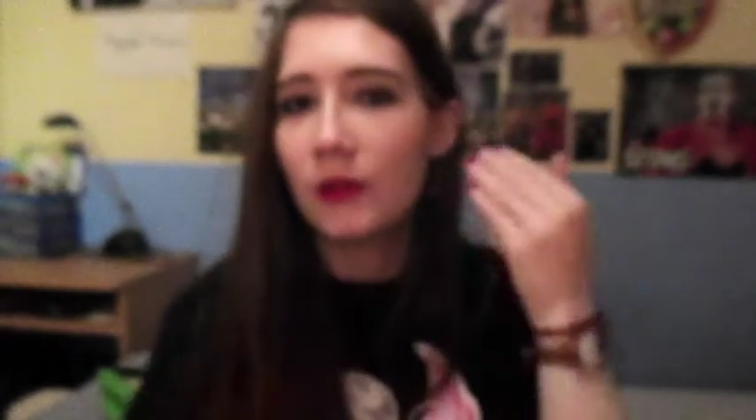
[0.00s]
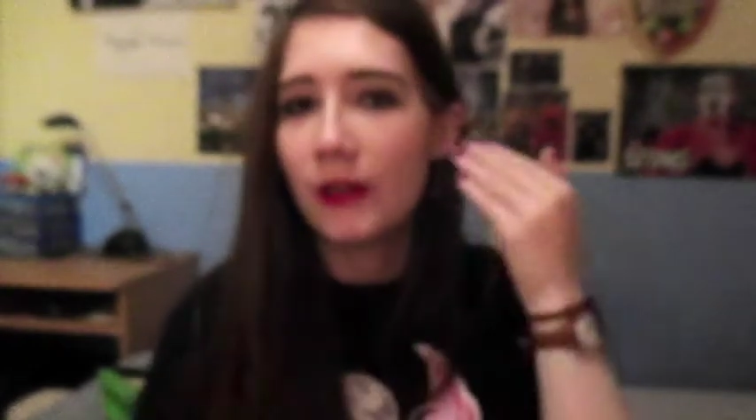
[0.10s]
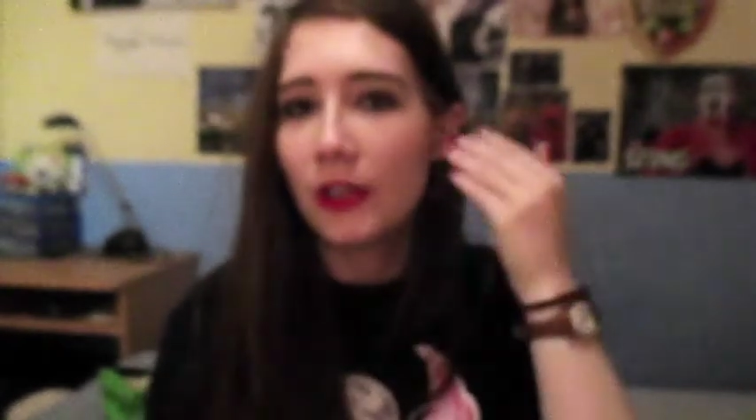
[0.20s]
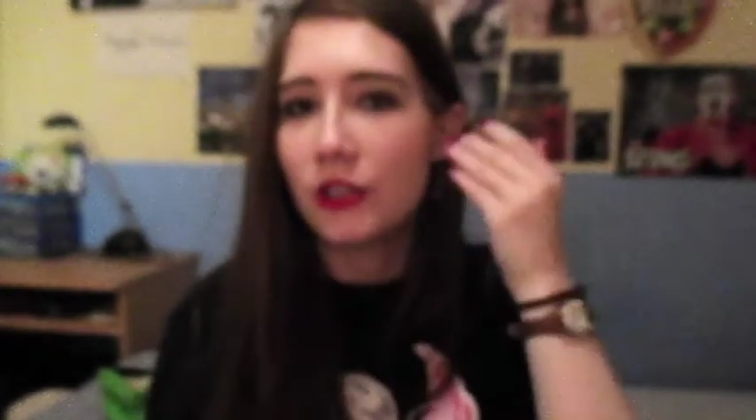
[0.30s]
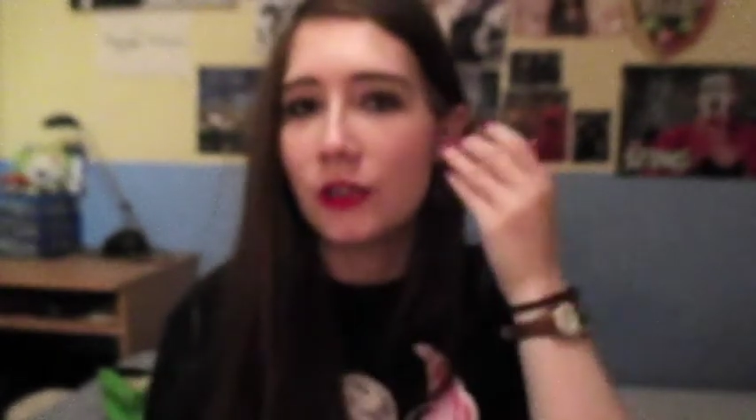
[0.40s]
you can
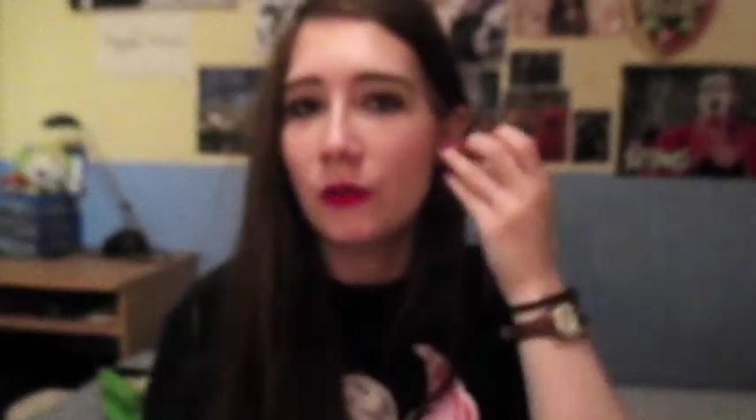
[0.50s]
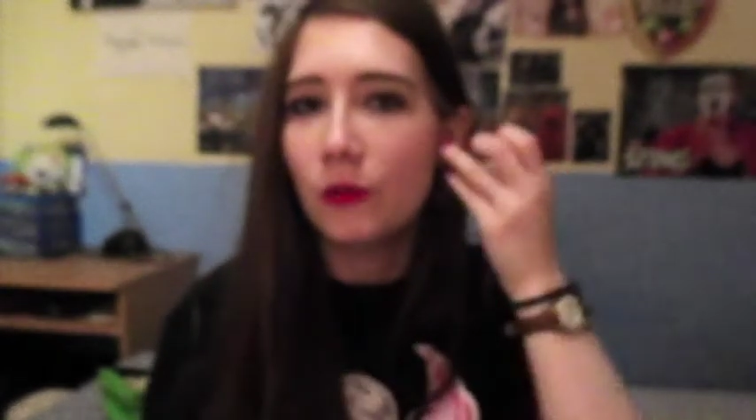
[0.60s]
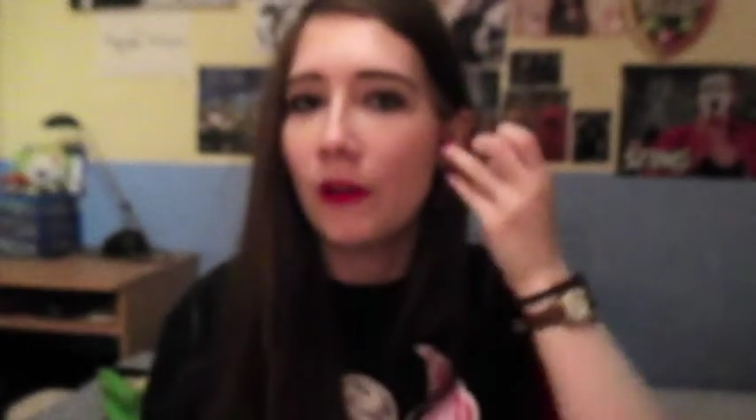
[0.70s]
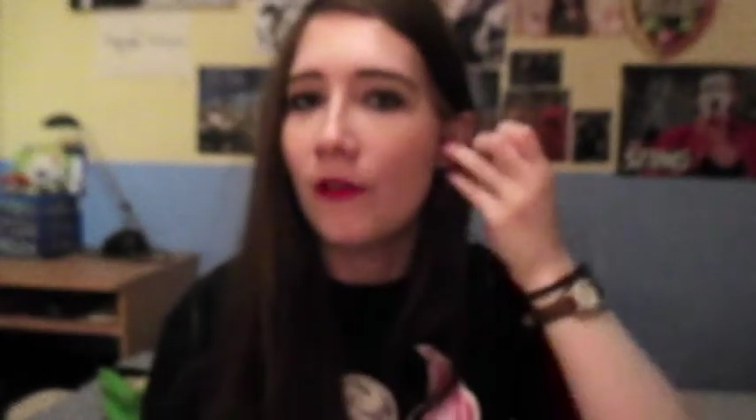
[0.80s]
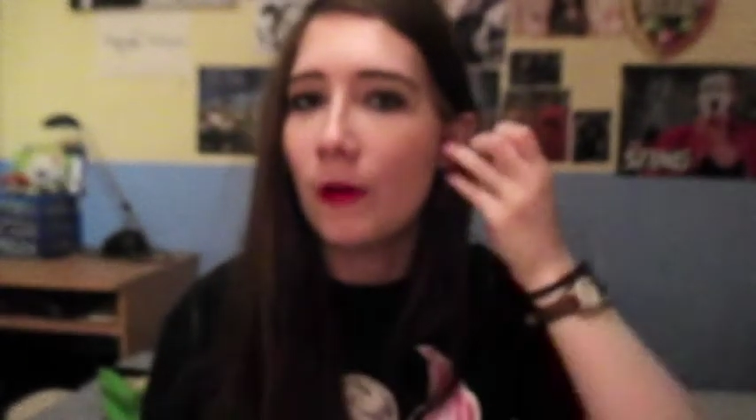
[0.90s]
actually do
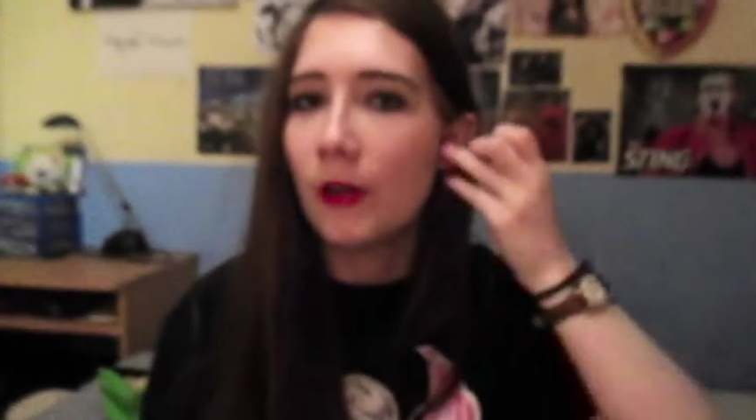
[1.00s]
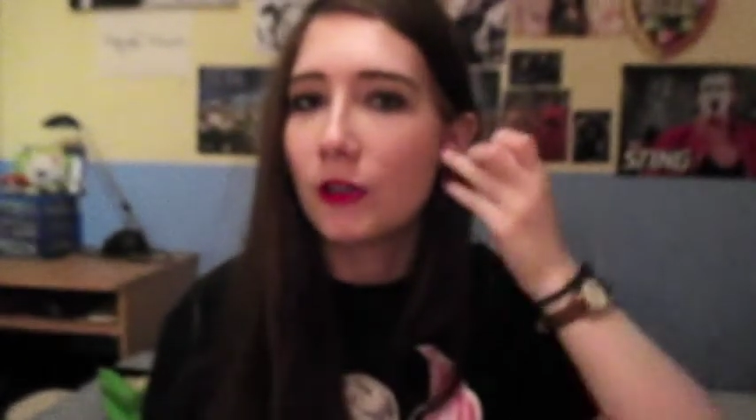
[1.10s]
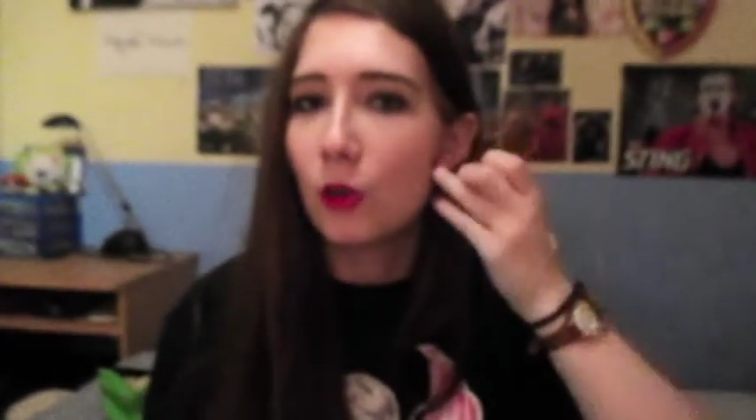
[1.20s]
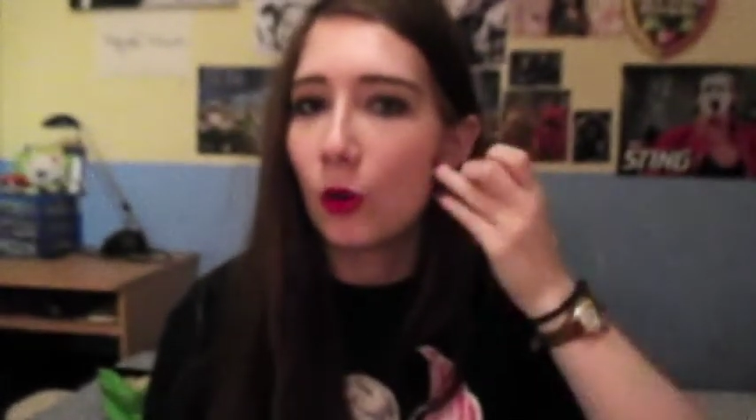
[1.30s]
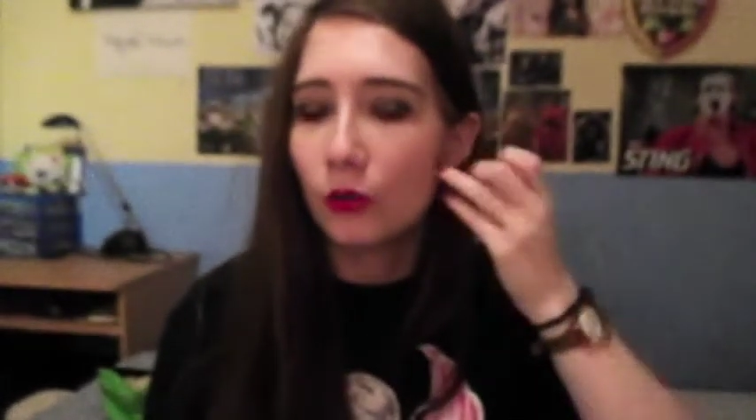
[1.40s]
a very nice
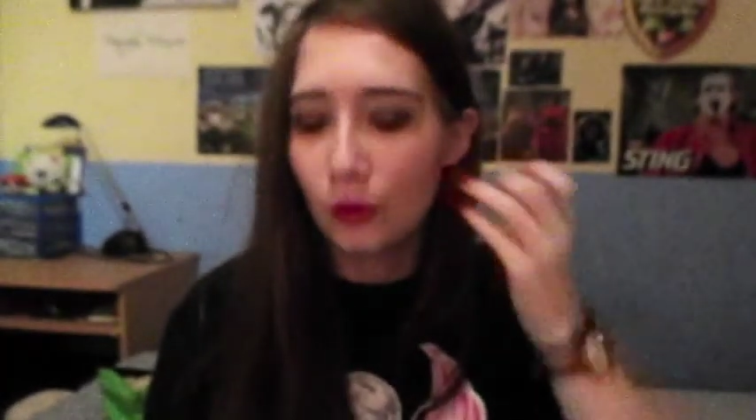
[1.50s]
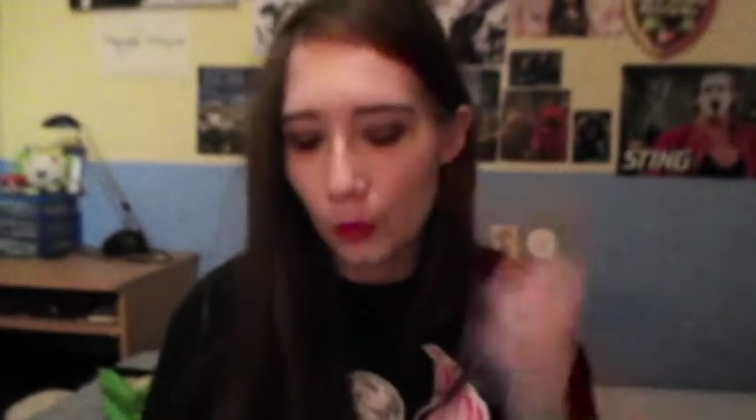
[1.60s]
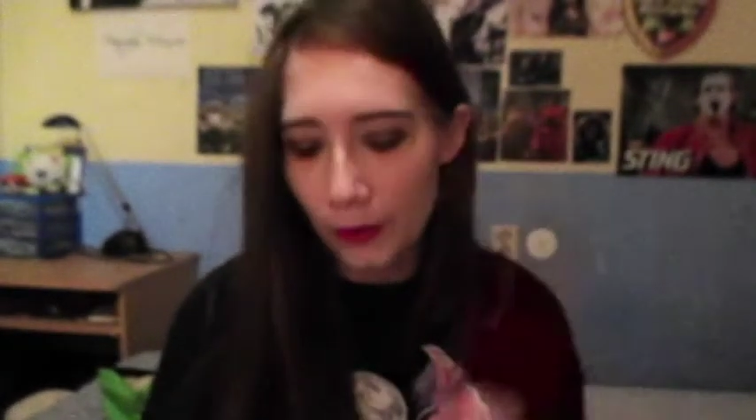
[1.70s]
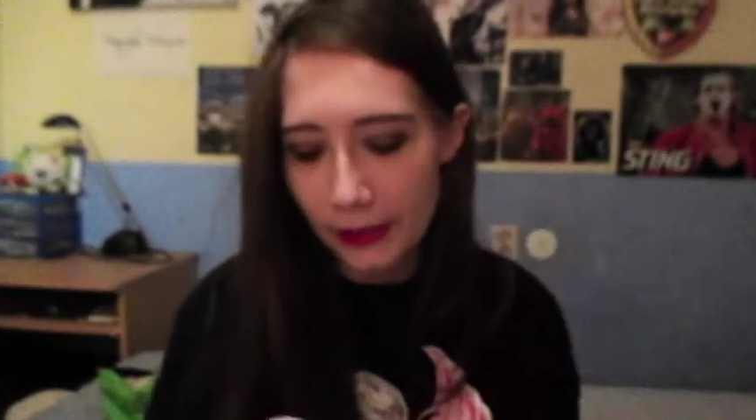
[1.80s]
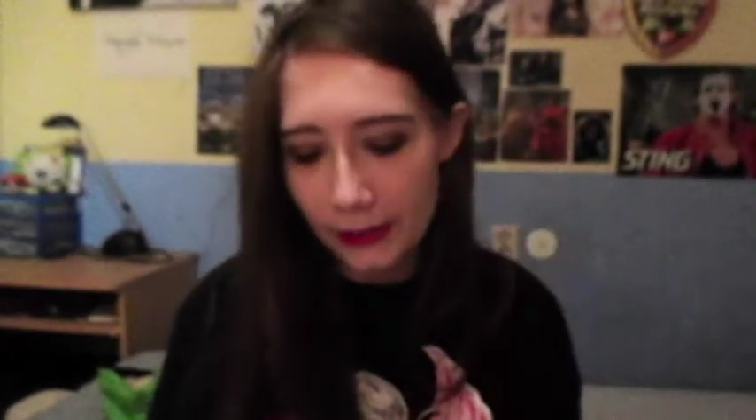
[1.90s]
contour
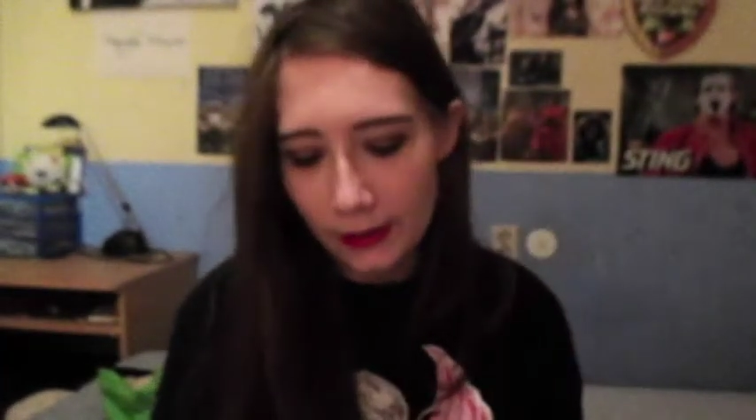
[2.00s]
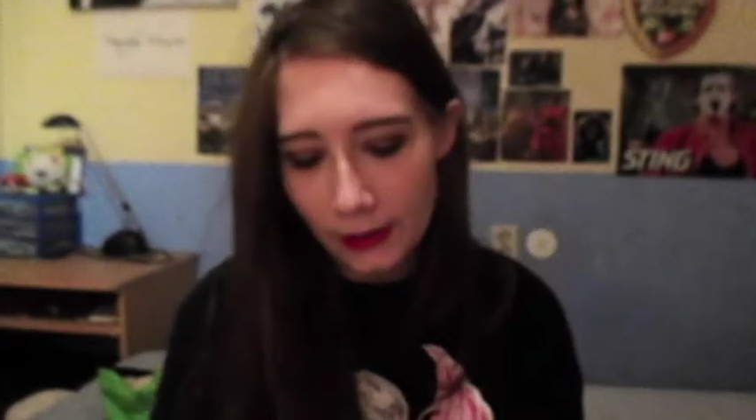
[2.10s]
with it.